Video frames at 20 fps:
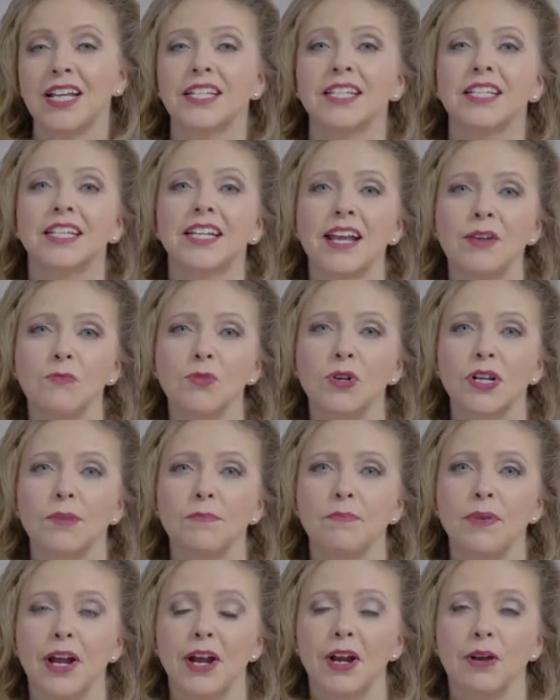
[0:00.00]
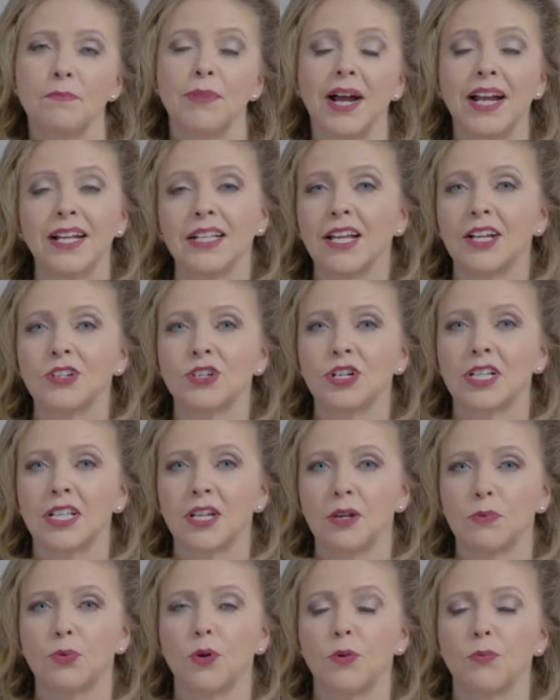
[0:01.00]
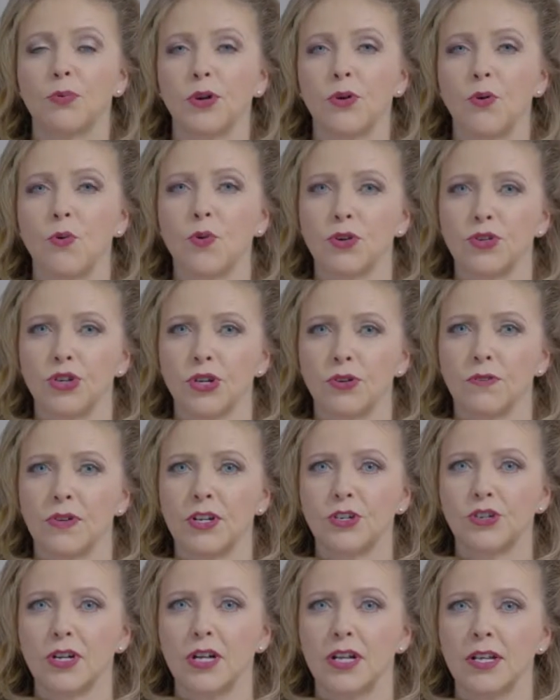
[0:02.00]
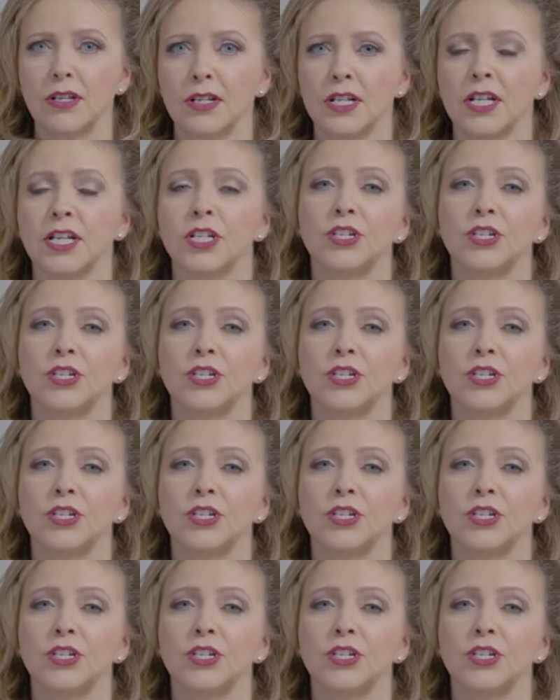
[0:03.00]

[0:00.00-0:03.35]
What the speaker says: Today we'll compare biologically appropriate Origin Original